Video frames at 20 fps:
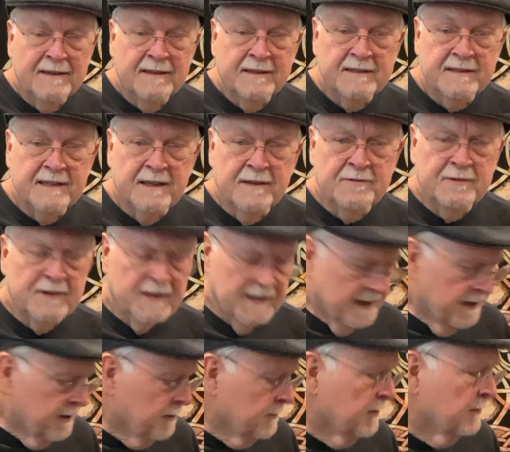Sounds okay
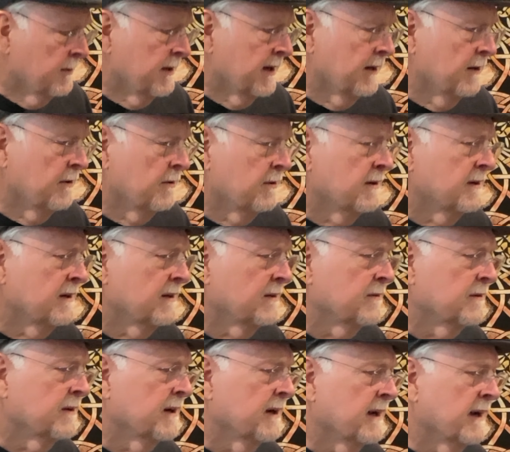here, but when I go
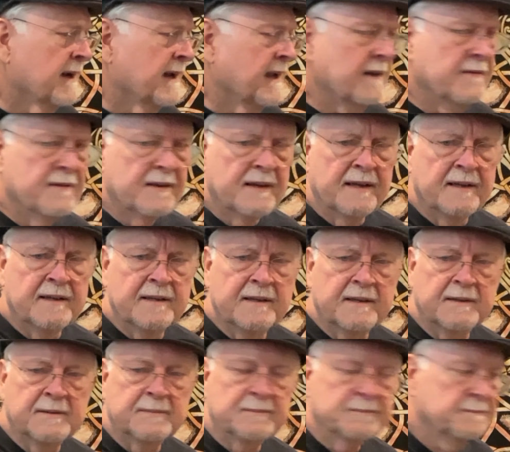into, I have it on
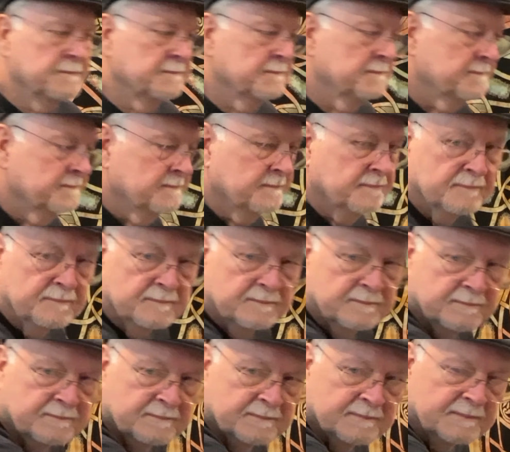I
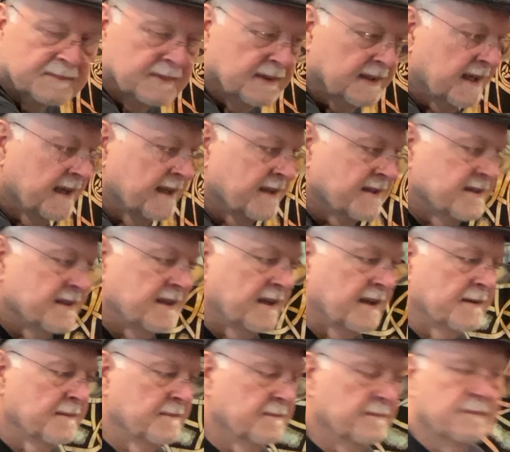can't see it,
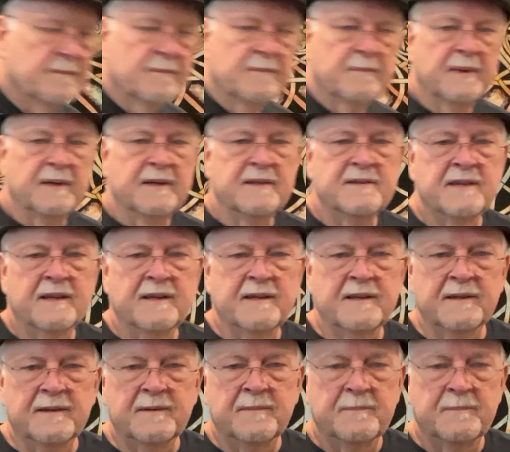but it's on a